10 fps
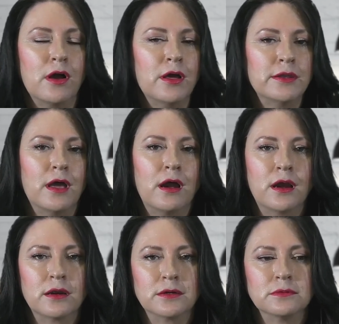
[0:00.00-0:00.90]
on
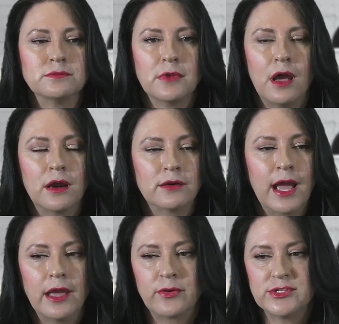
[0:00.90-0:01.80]
our
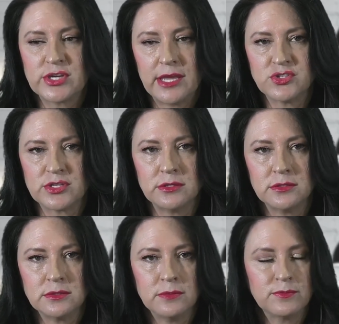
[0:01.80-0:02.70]
higher
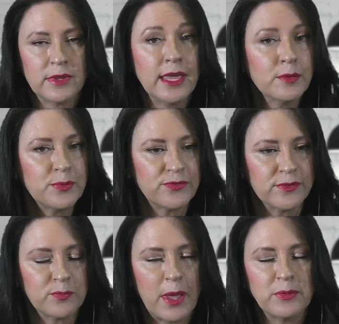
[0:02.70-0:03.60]
education
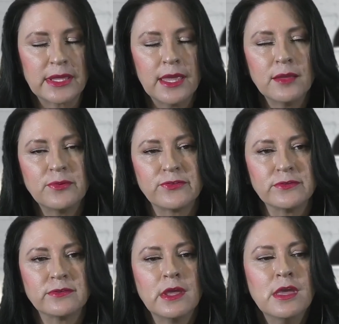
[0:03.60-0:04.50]
campuses, public
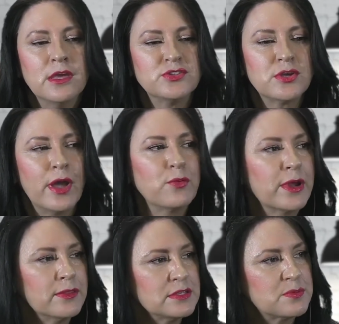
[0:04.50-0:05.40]
campuses. So I
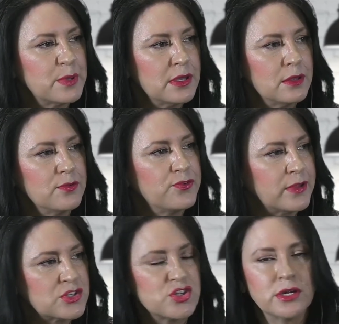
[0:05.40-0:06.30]
ran this bill
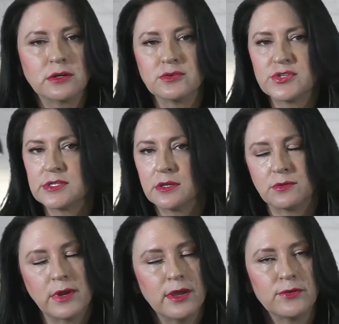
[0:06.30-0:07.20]
6 years in
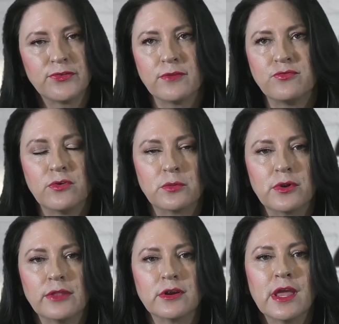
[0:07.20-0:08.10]
a row, some form
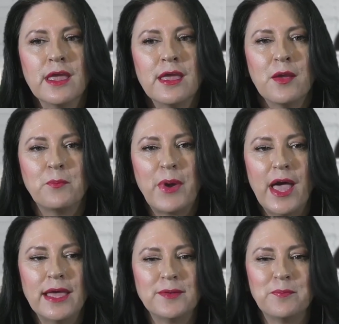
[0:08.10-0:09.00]
or other.
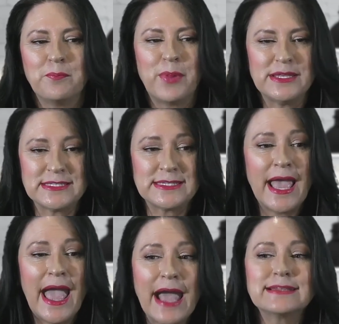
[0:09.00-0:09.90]
But
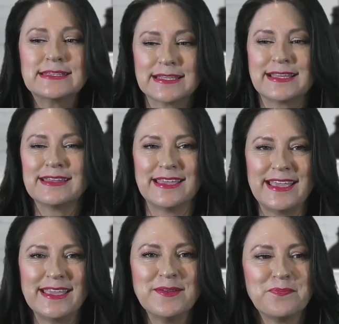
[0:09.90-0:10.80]

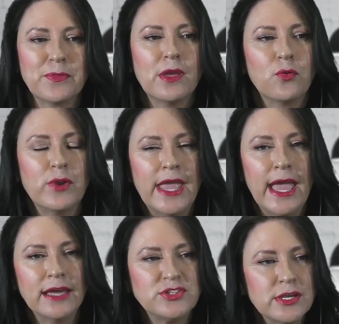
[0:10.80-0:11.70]
tactically, we
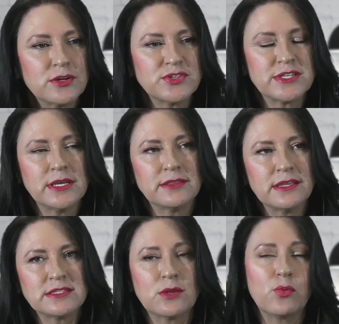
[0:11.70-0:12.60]
had years that
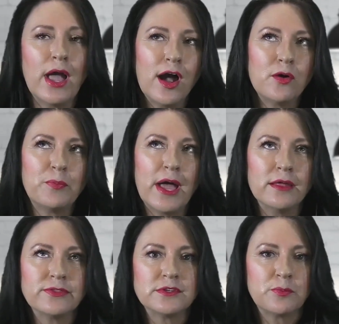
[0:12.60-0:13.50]
they said, well,
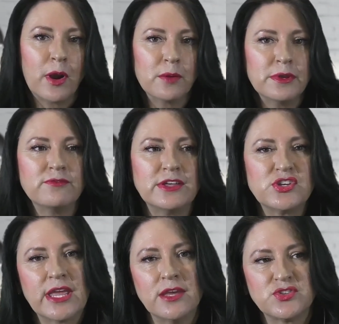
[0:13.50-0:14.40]
but the Department of
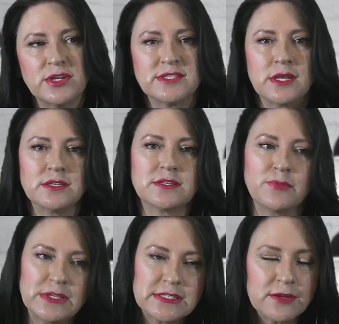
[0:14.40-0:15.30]
Education is saying
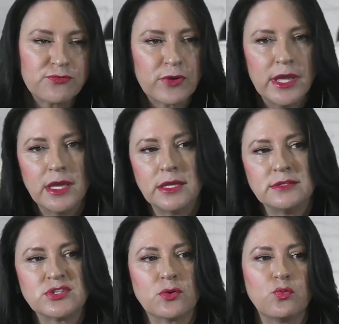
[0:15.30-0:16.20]
something different,
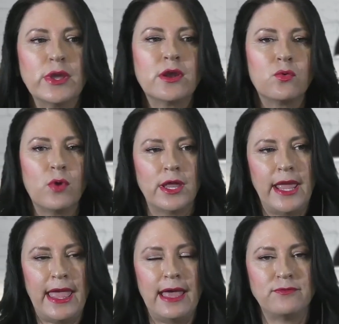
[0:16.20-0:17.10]
and so we don't want to
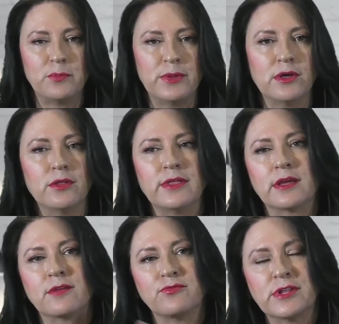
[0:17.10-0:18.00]
have a bill
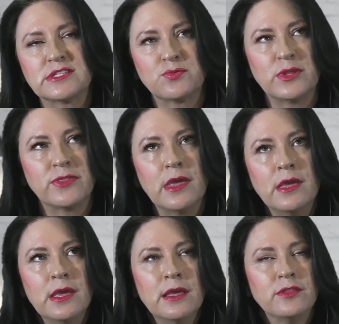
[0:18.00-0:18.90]
that conflicts with
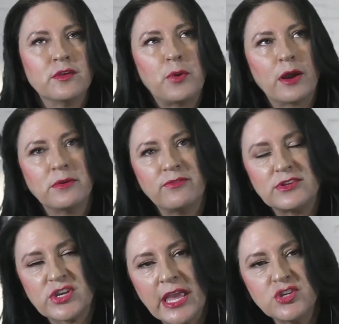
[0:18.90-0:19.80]
the Department of
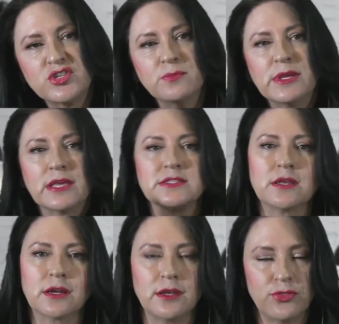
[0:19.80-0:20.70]
Education because
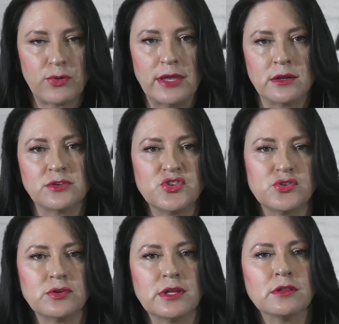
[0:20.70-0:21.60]
they're going to threaten our
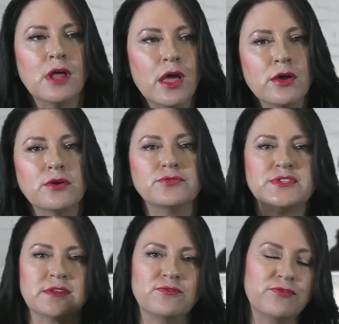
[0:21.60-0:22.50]
student
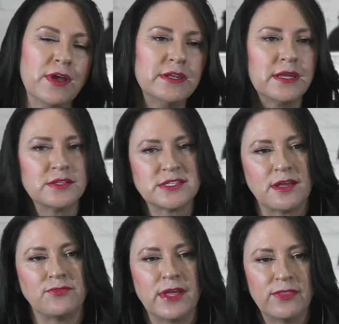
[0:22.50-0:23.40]
loans and funding and
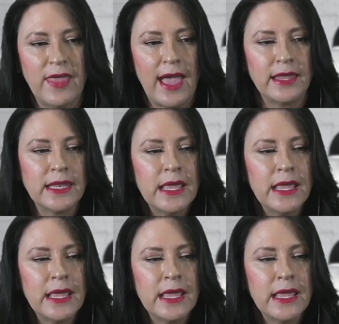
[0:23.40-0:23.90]
stuff like that.